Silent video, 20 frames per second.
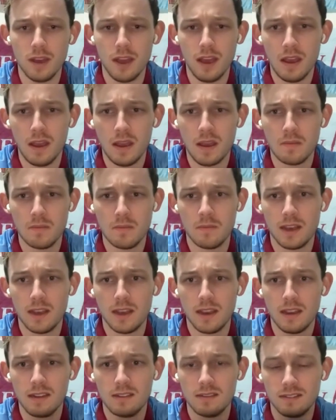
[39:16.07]

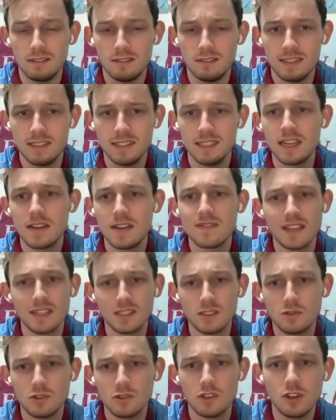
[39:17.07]
And they did have
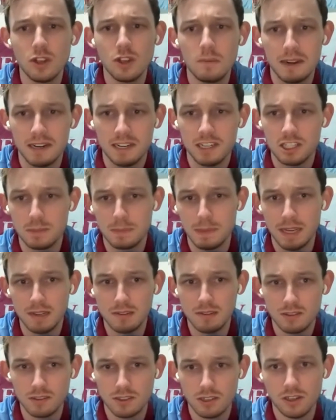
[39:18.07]
that sort of new manager
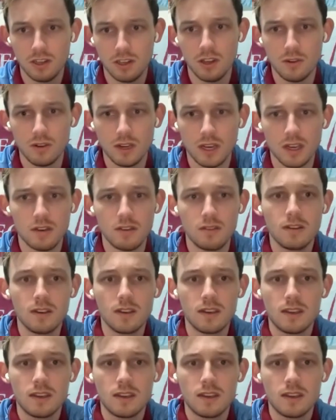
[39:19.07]
bounce under Nuno.